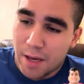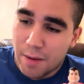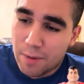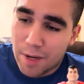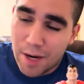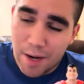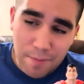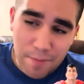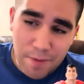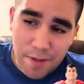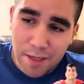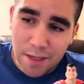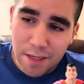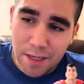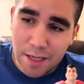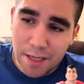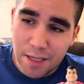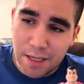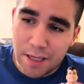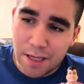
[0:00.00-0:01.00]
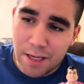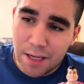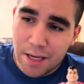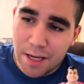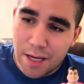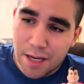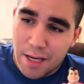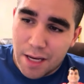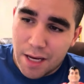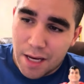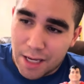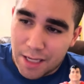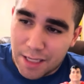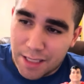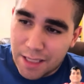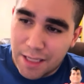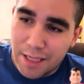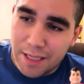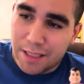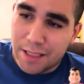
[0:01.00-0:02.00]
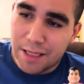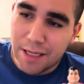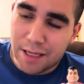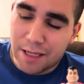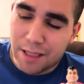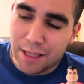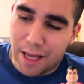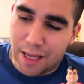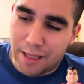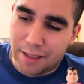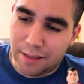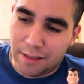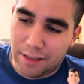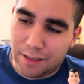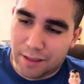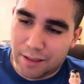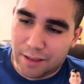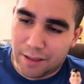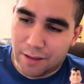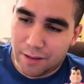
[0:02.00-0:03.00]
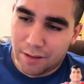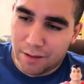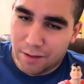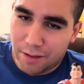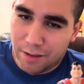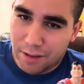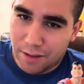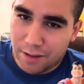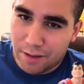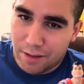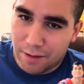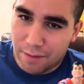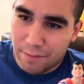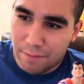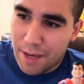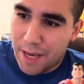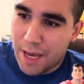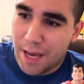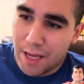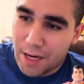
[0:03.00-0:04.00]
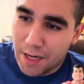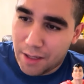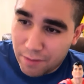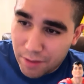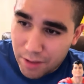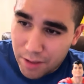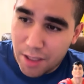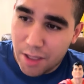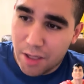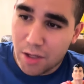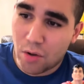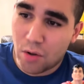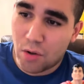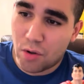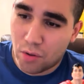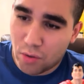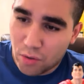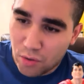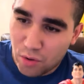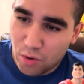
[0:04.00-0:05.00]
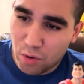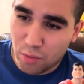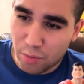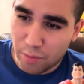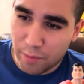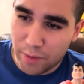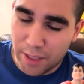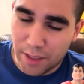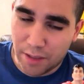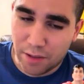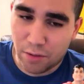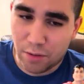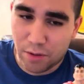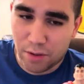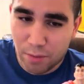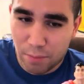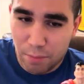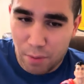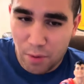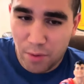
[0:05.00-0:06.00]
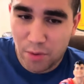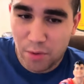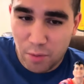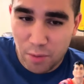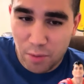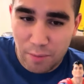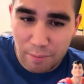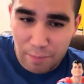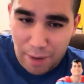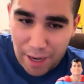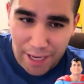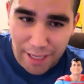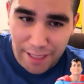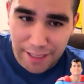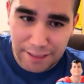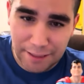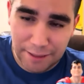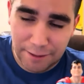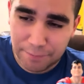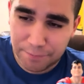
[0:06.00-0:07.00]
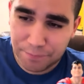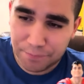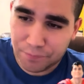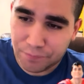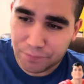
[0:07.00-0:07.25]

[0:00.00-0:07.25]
but I'm thinking a DC classic, the Man of Steel Superman. So it's supposed to embody